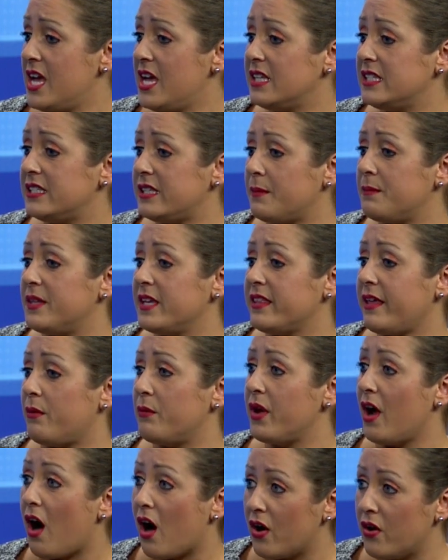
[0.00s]
Something that
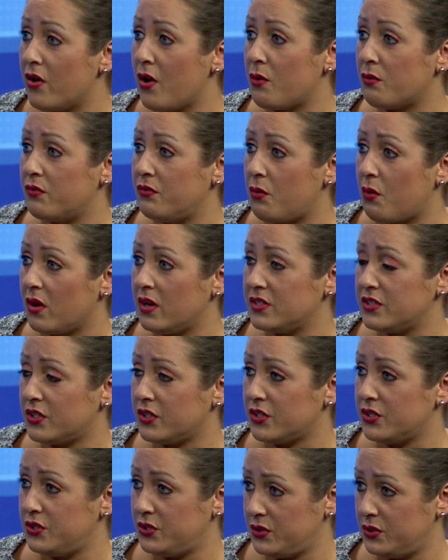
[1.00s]
we are known for is
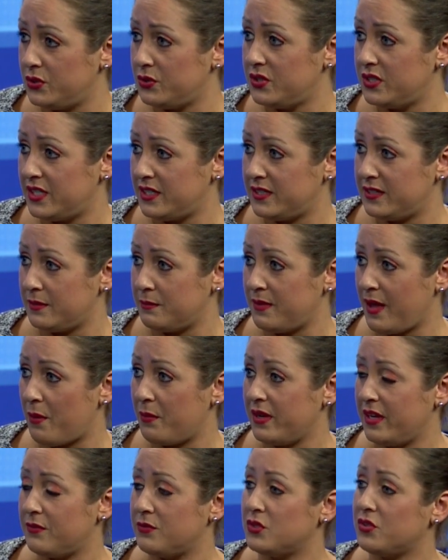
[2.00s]
our SUU system that
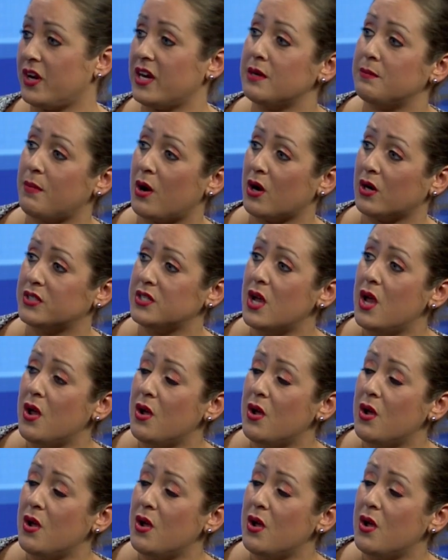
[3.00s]
we have trademarked,